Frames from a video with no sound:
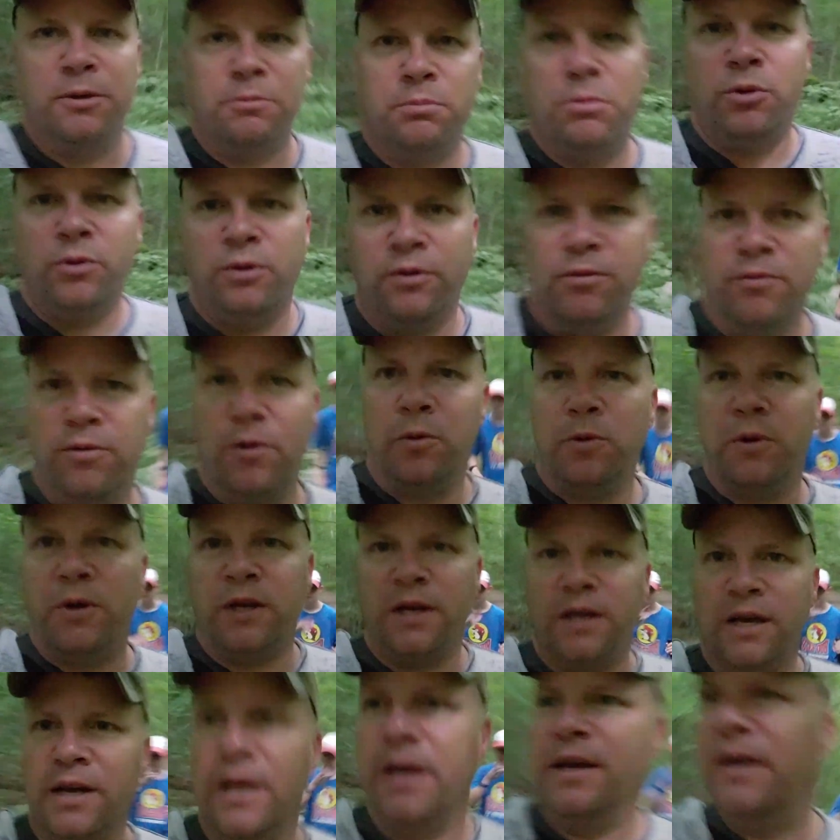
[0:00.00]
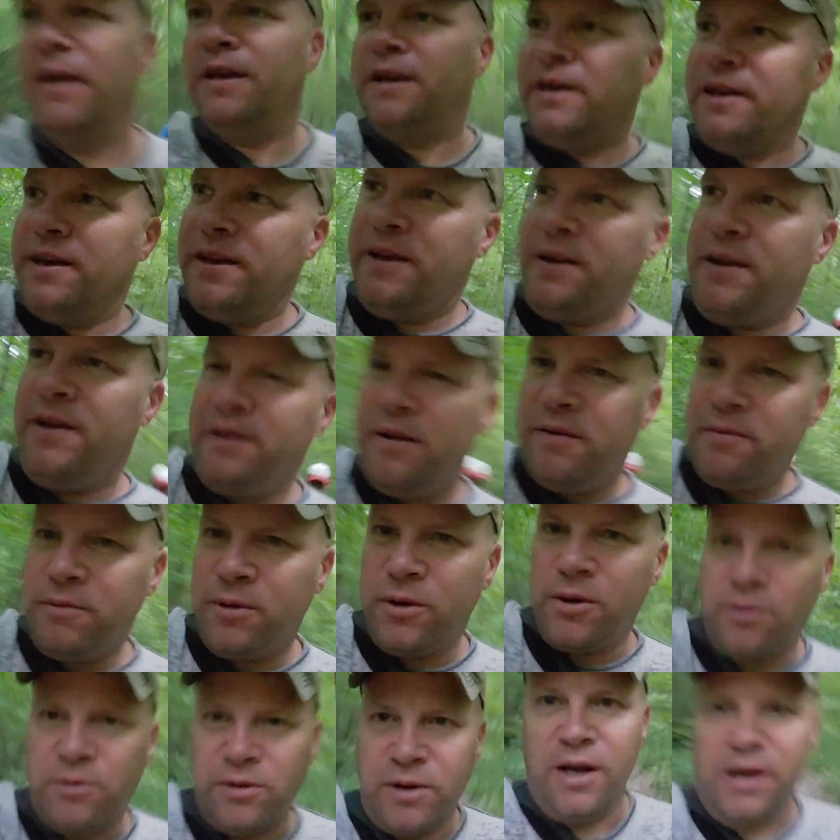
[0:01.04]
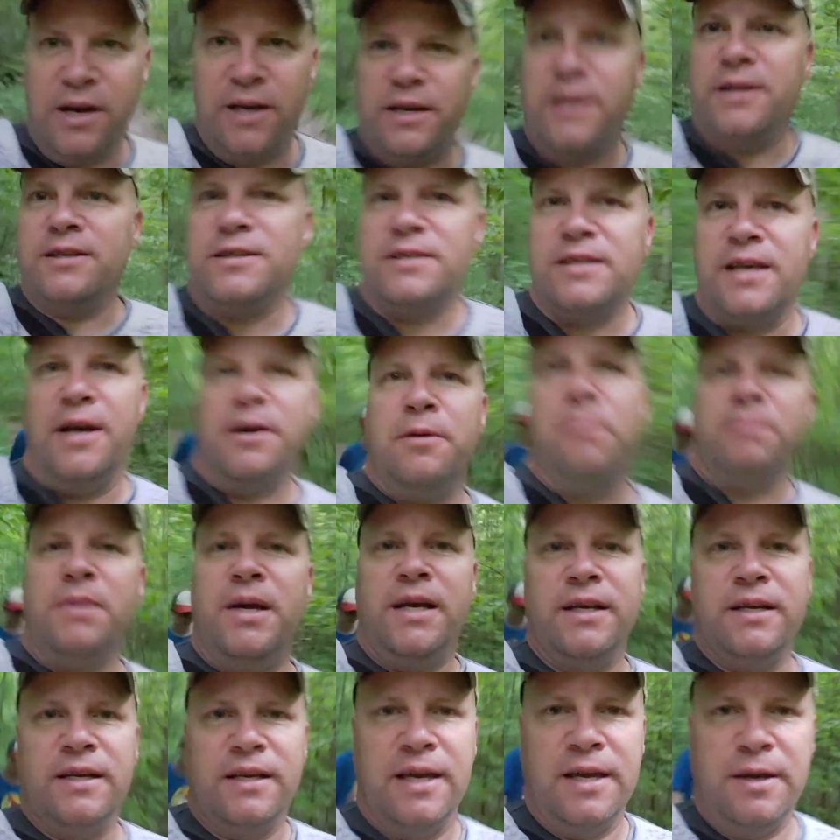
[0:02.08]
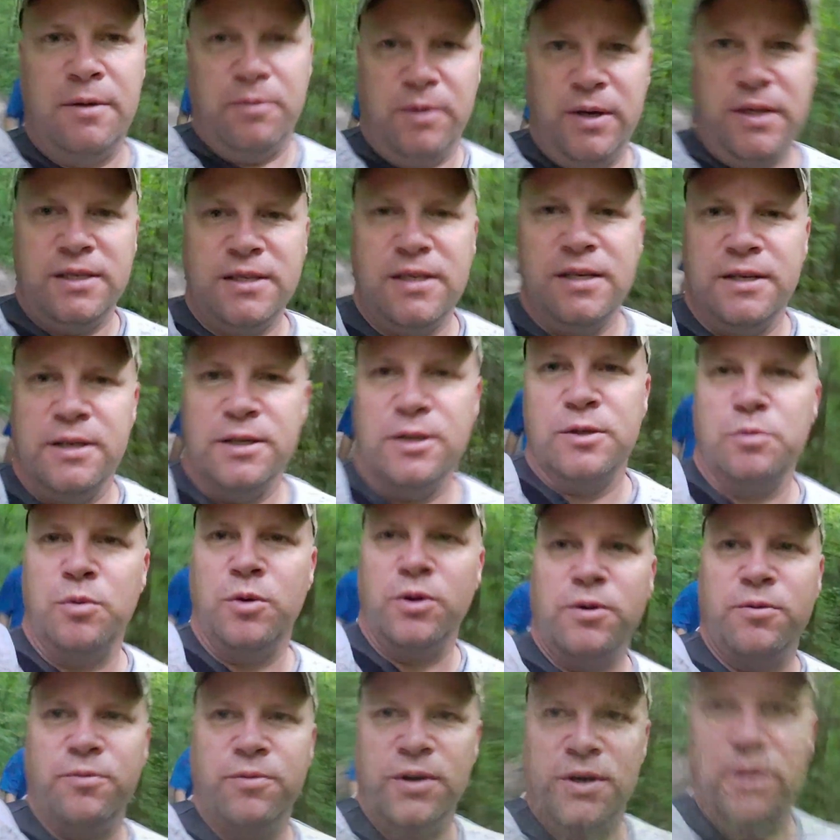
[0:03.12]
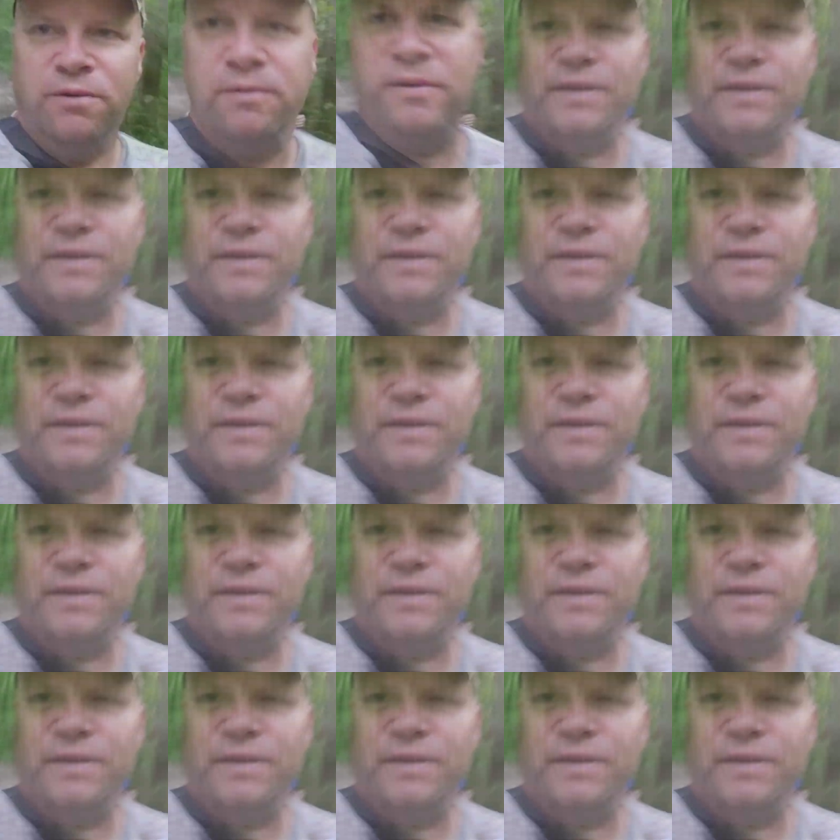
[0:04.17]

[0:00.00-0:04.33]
Boy 40, we're gonna knock this out, man. Can't wait to see this waterfall.